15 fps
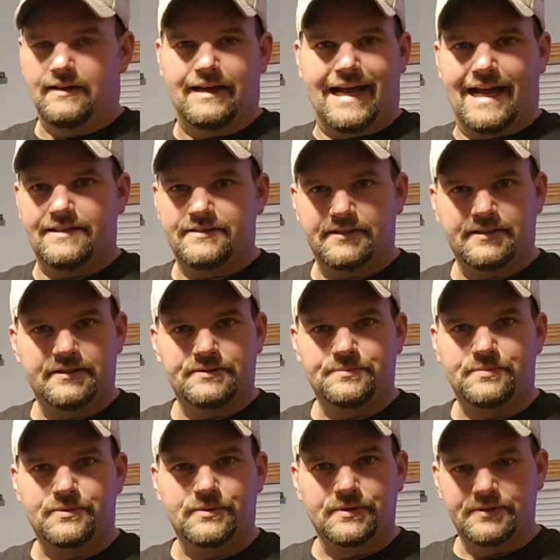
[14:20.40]
Isaac gets
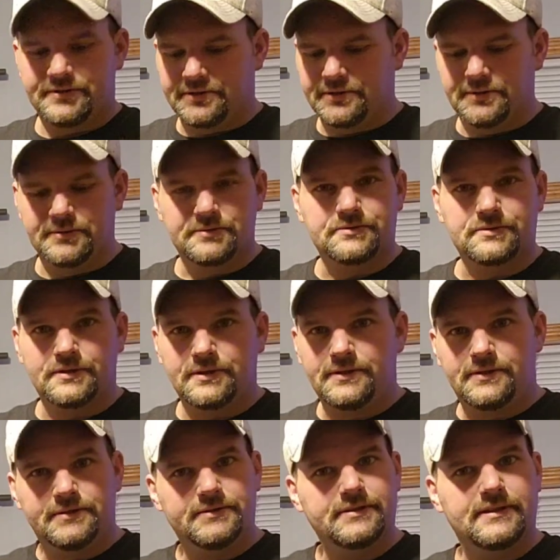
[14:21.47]
bored, doodle
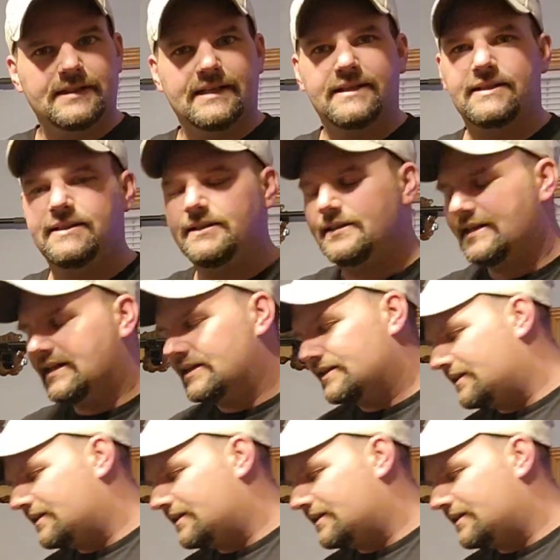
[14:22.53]
draw. You gotta